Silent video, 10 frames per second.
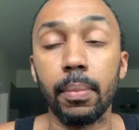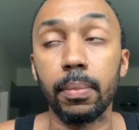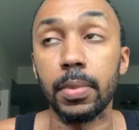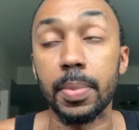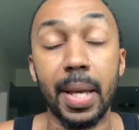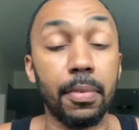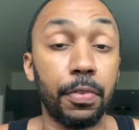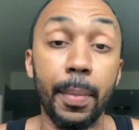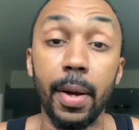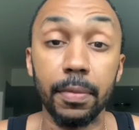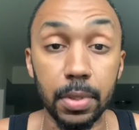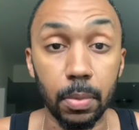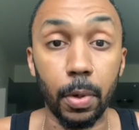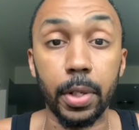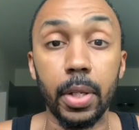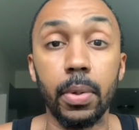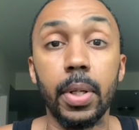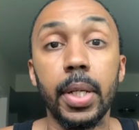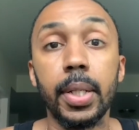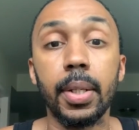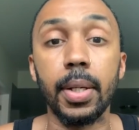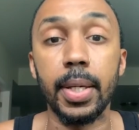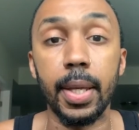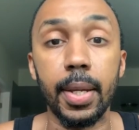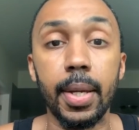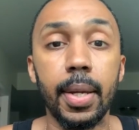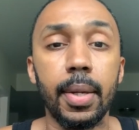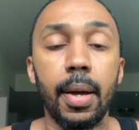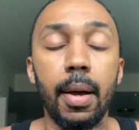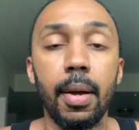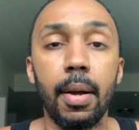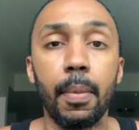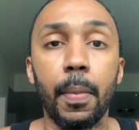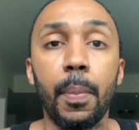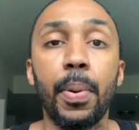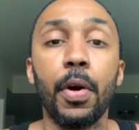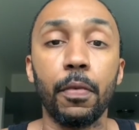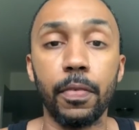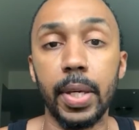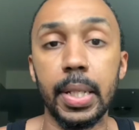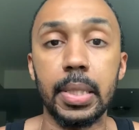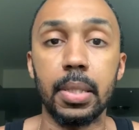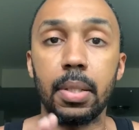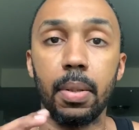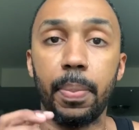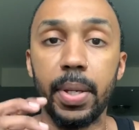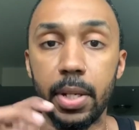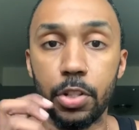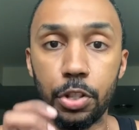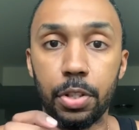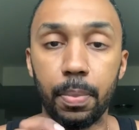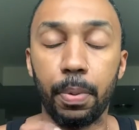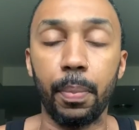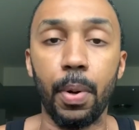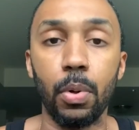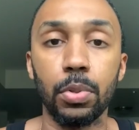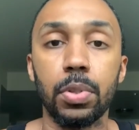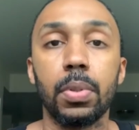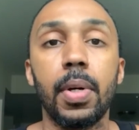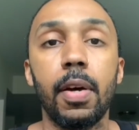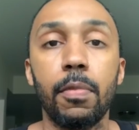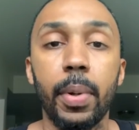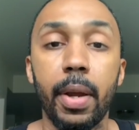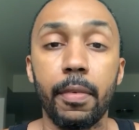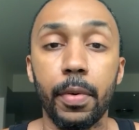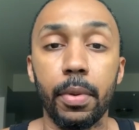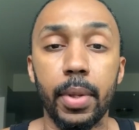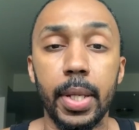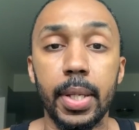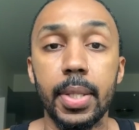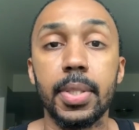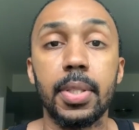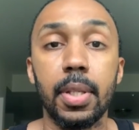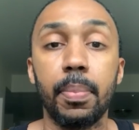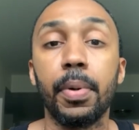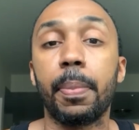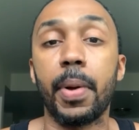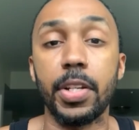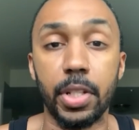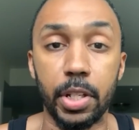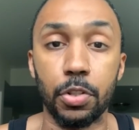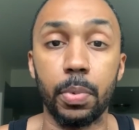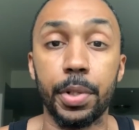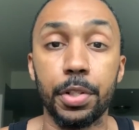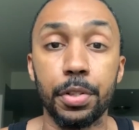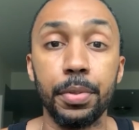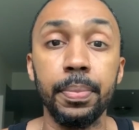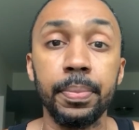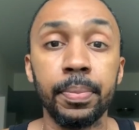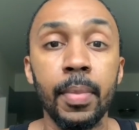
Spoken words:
sometimes for months, working on getting a perfect pitched proposal of whatever it is the book project that you want to do.